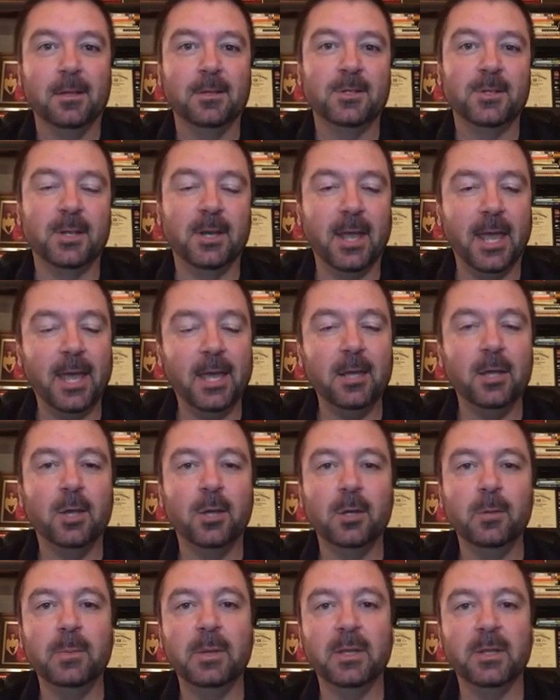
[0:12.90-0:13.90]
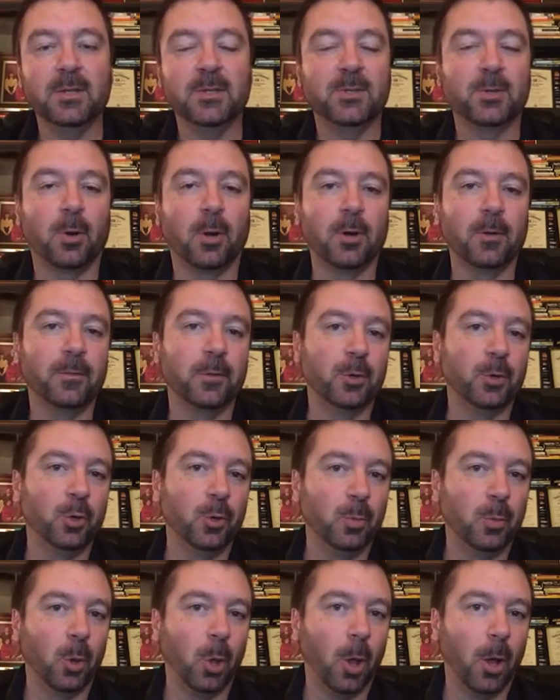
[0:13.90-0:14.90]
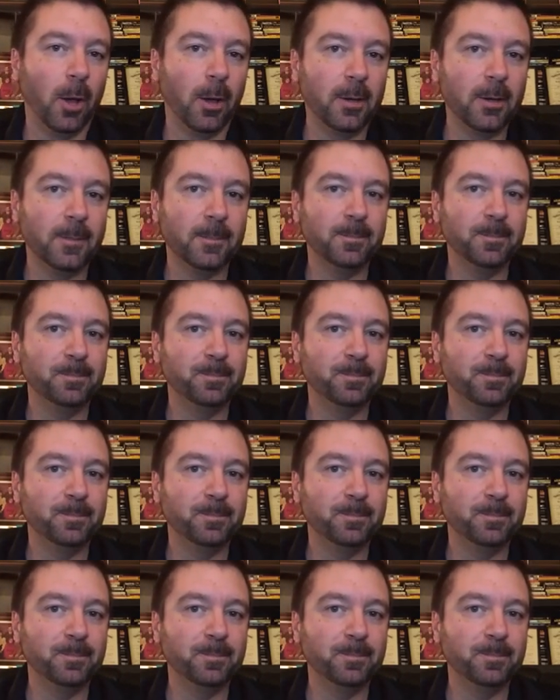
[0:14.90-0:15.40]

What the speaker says: Today could be the start of your new blog.